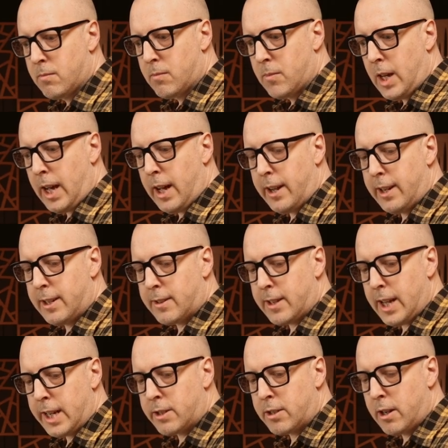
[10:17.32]
And it
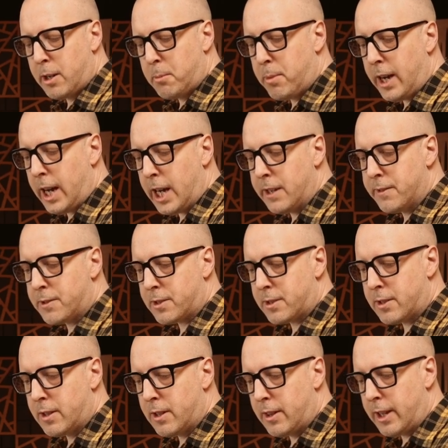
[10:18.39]
actually behaves
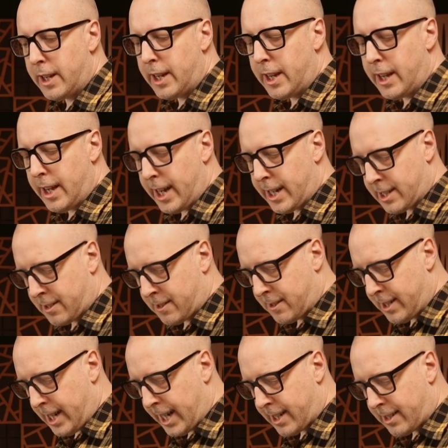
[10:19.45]
the
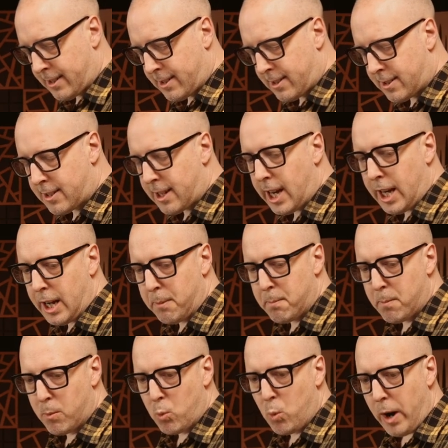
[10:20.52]
exact
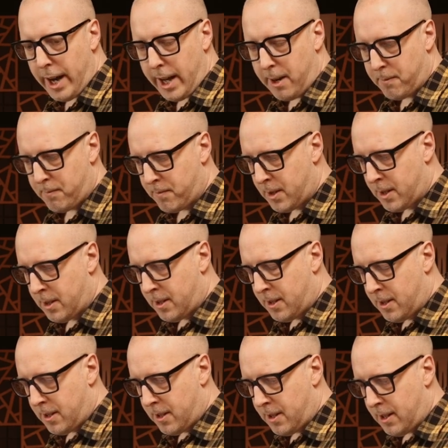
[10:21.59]
same way.
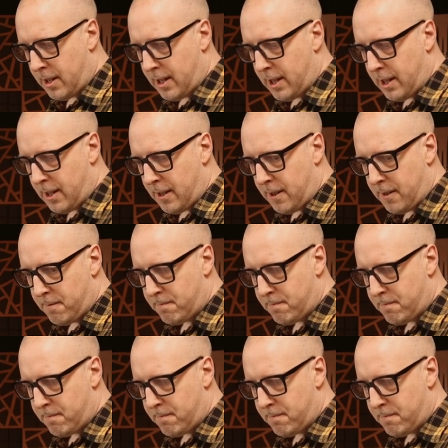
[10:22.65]
Uh,